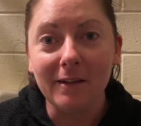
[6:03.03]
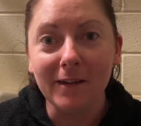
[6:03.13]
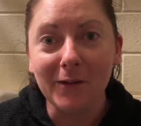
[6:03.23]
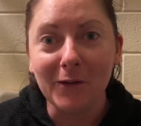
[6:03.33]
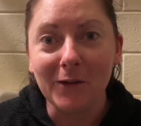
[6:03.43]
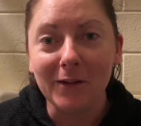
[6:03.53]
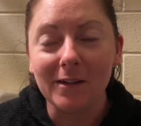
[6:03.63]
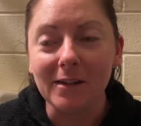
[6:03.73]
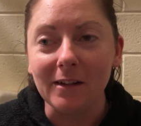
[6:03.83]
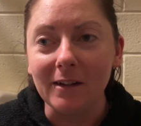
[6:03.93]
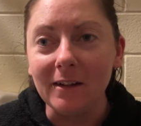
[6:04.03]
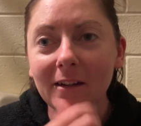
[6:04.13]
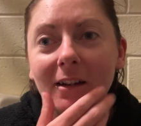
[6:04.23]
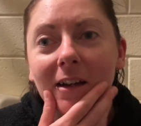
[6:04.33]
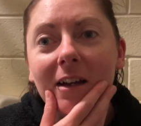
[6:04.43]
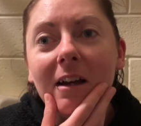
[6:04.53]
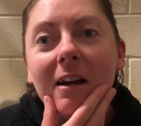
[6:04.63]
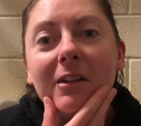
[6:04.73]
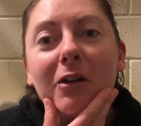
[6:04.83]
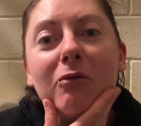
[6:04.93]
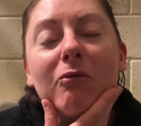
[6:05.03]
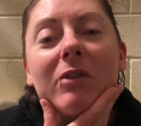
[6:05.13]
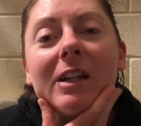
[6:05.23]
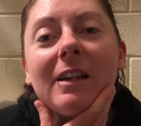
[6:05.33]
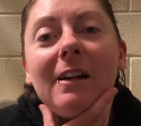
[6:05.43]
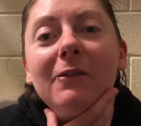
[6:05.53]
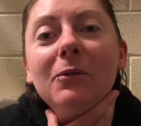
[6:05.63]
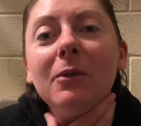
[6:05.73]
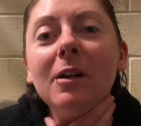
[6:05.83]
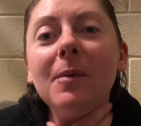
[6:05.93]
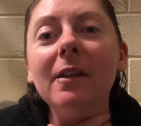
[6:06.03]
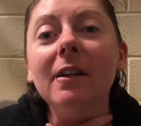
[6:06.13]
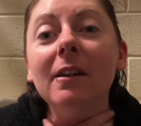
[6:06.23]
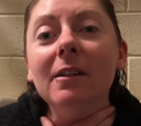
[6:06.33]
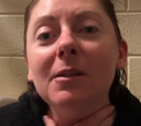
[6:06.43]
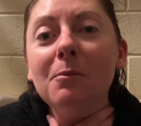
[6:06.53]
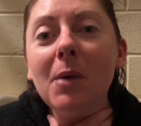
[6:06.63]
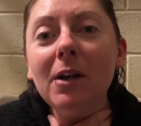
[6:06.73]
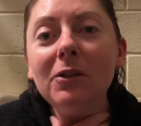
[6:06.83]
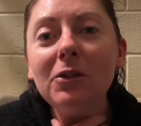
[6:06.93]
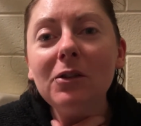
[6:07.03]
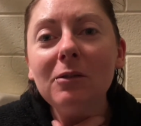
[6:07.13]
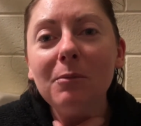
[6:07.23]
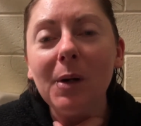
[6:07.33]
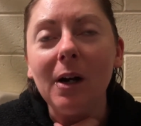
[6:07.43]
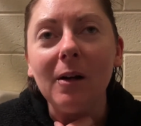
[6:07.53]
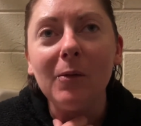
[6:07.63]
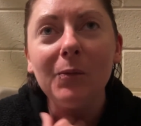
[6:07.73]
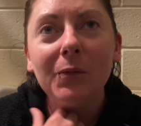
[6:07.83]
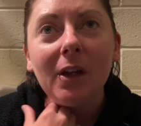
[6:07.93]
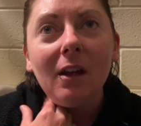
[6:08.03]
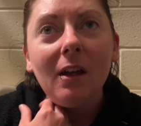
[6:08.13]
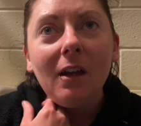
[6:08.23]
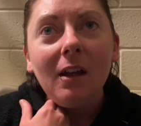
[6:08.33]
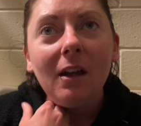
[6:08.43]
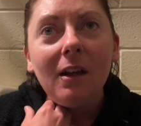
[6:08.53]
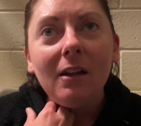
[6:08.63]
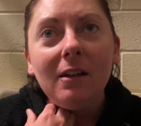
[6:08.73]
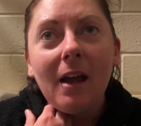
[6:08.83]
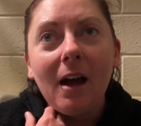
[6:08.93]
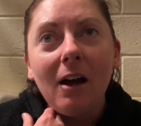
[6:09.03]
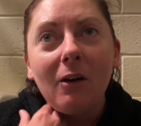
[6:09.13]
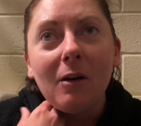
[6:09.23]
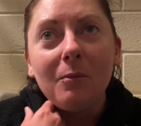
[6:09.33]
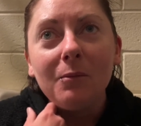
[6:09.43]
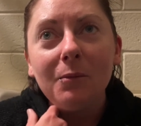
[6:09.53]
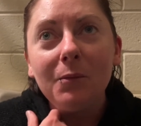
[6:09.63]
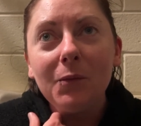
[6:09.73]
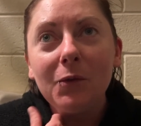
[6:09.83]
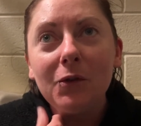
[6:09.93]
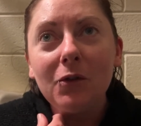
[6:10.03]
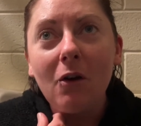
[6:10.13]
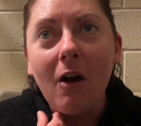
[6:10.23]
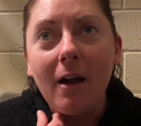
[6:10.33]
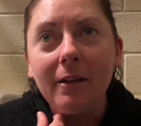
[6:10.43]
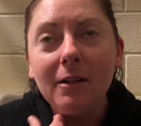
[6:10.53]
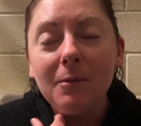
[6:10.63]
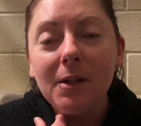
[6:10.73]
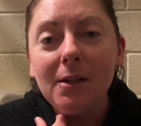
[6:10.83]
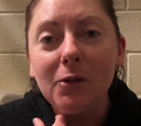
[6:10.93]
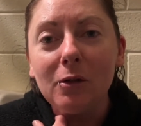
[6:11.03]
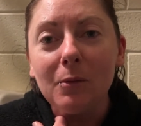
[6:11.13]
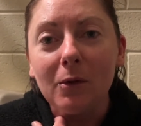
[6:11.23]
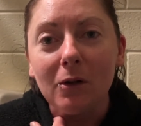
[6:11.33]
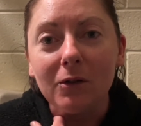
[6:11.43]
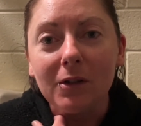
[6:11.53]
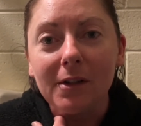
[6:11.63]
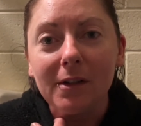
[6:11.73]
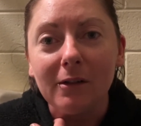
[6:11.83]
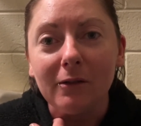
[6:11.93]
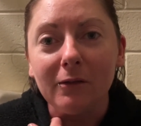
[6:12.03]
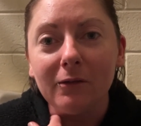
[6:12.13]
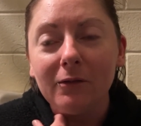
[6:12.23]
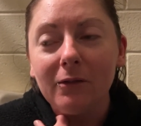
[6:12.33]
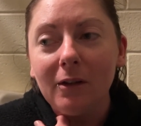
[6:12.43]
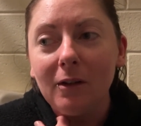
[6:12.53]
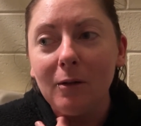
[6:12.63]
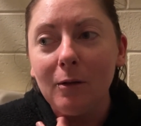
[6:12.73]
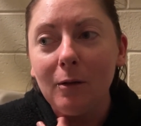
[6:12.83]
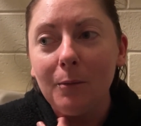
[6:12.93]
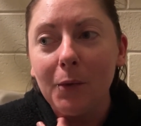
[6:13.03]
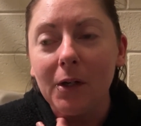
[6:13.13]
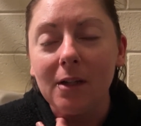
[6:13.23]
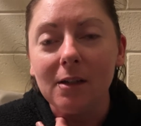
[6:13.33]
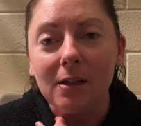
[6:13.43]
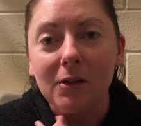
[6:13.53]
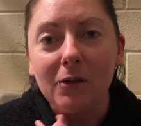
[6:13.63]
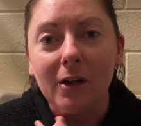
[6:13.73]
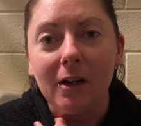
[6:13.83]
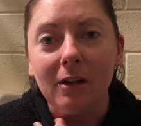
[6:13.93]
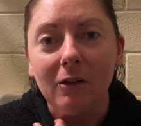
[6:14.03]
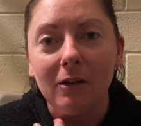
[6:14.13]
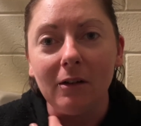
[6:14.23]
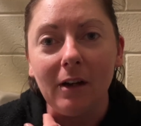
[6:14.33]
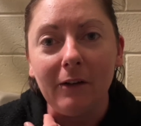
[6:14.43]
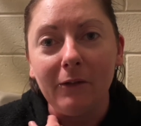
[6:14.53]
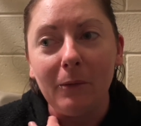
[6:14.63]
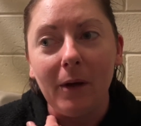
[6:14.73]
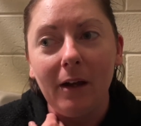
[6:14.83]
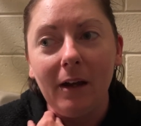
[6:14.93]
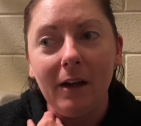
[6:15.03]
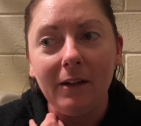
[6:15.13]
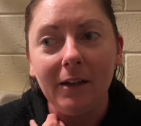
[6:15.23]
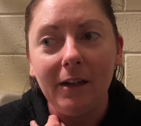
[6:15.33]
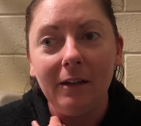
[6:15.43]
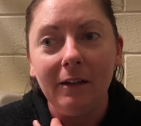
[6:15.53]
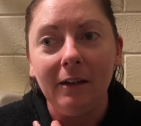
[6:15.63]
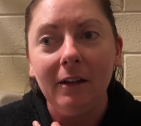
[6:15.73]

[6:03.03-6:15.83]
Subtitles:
thank God, so don't really have to worry about that as much. But now I'm trying to be super conscious of putting sunscreen on everywhere, and then